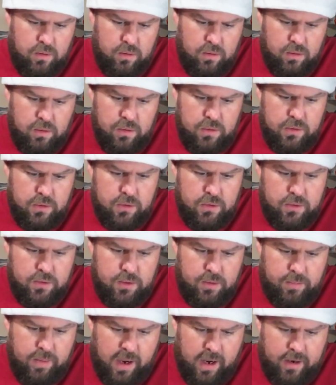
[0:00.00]
This is
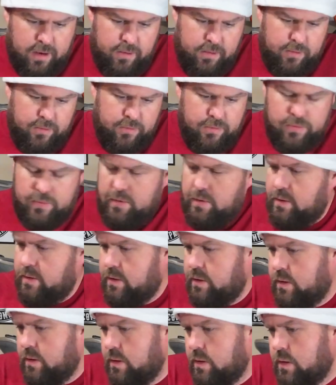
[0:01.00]
a pack of
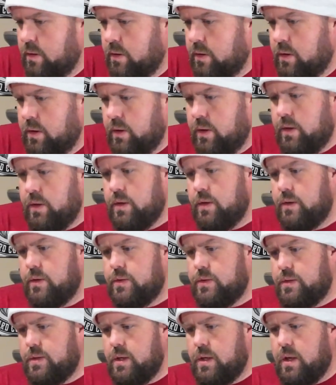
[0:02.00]

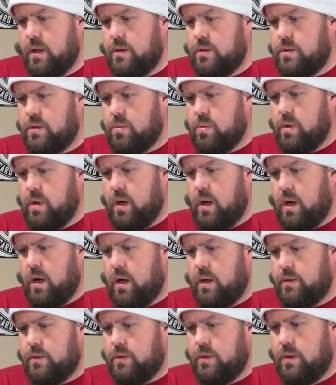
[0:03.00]
Stickies
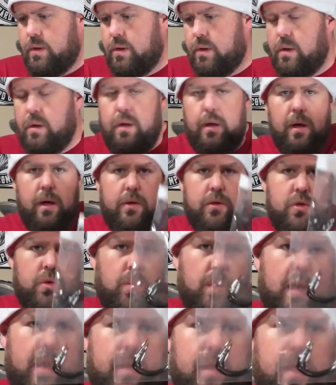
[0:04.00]
3/0 extra wide